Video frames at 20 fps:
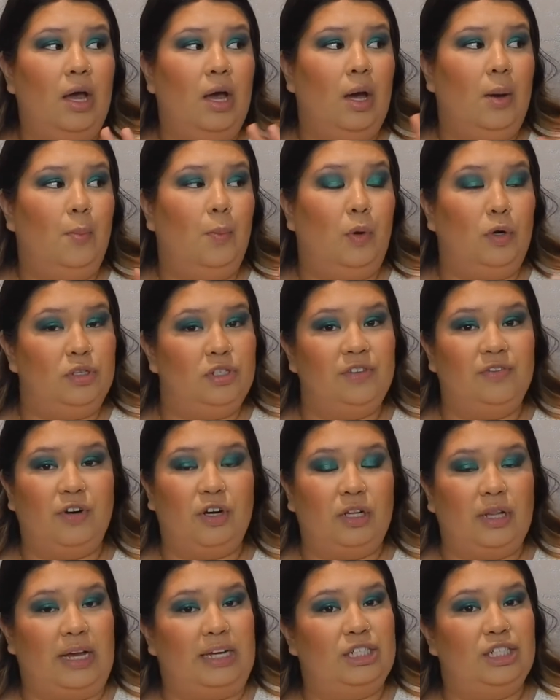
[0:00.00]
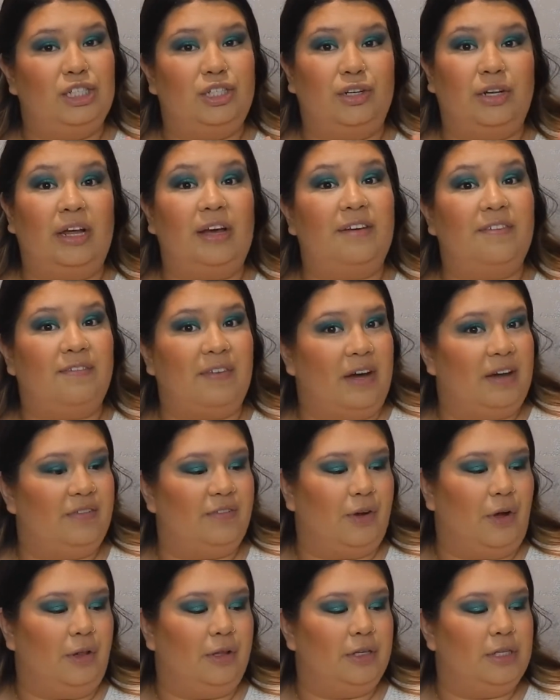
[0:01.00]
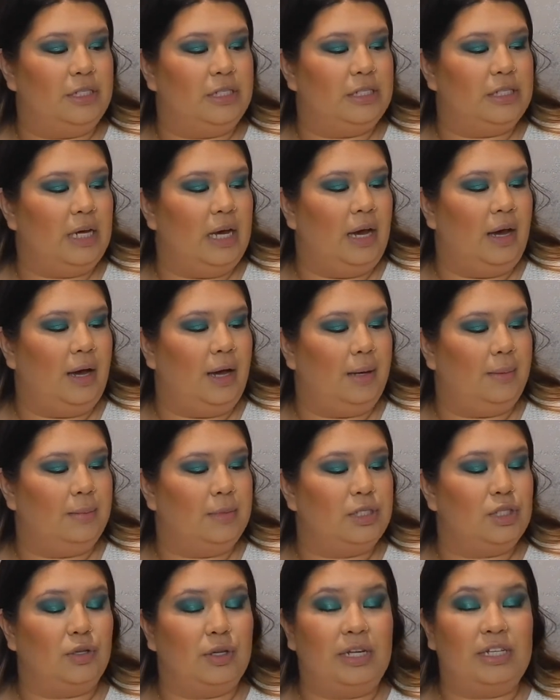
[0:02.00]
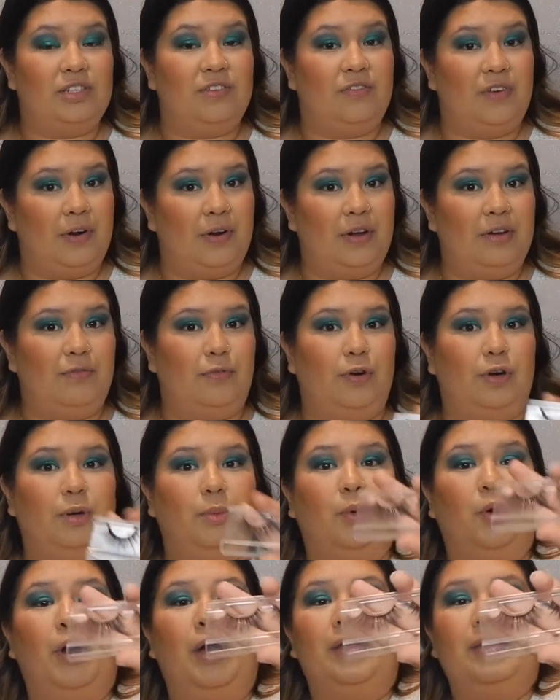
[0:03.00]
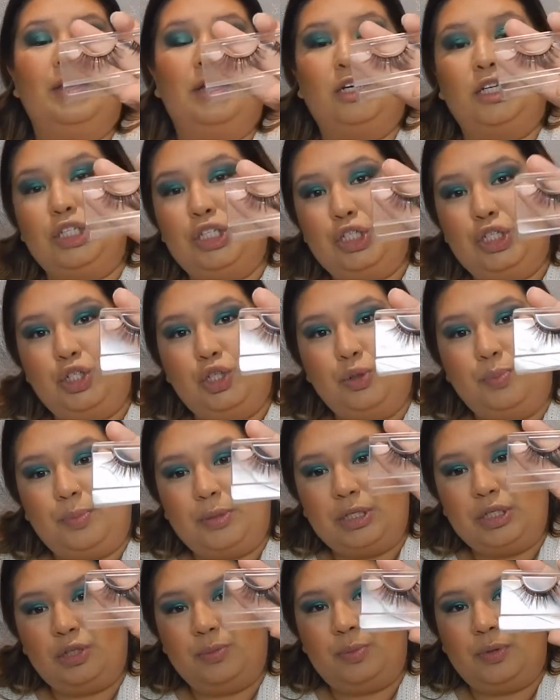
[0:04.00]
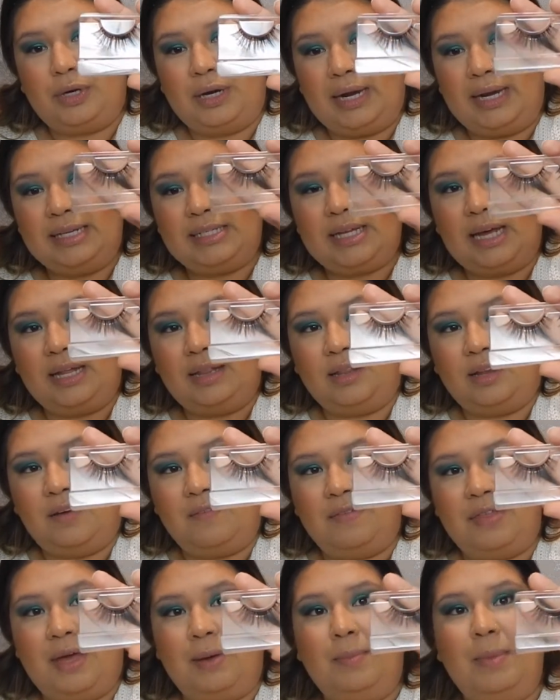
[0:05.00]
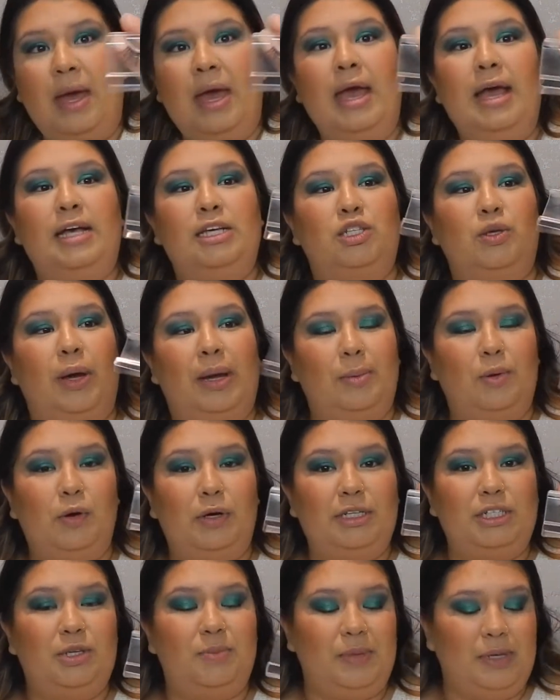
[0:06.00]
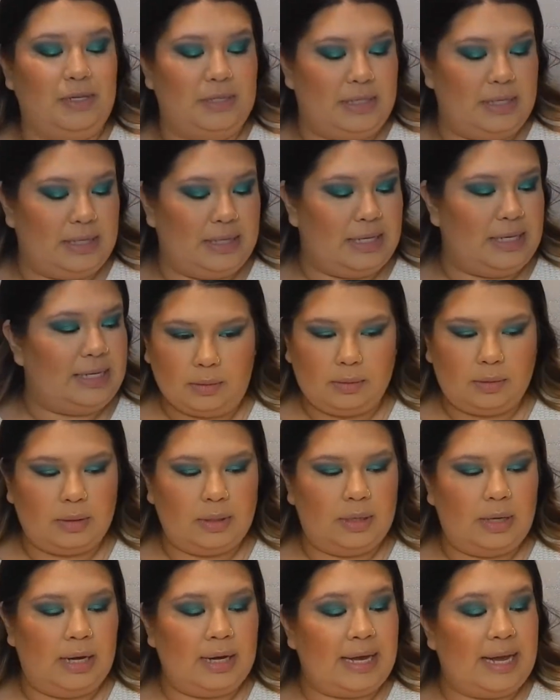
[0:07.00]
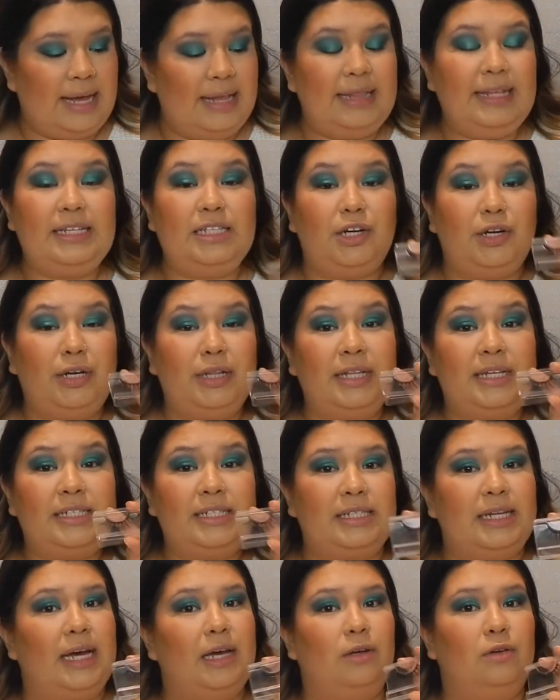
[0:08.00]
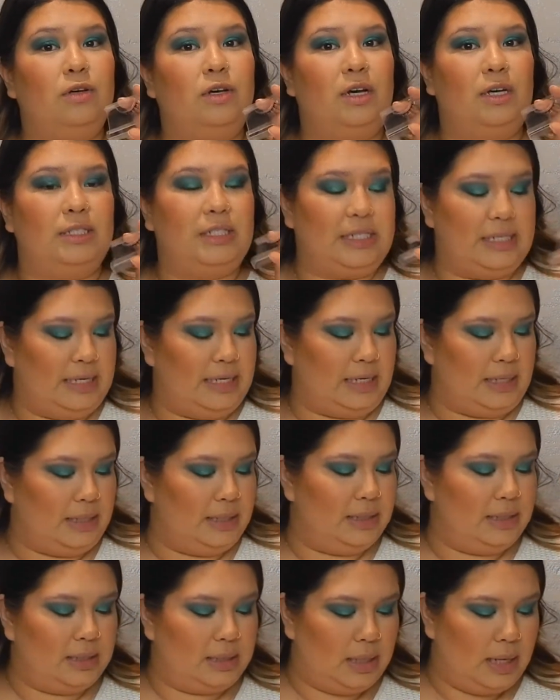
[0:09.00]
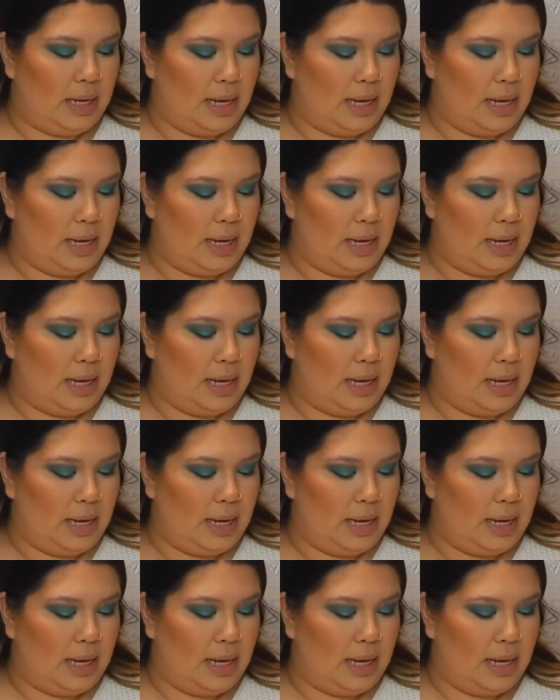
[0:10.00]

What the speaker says: most of her lashes are like $5, so that's very affordable, and they are super nice. I love them. So I'm going to be using these. Again, these are in the style TEASE.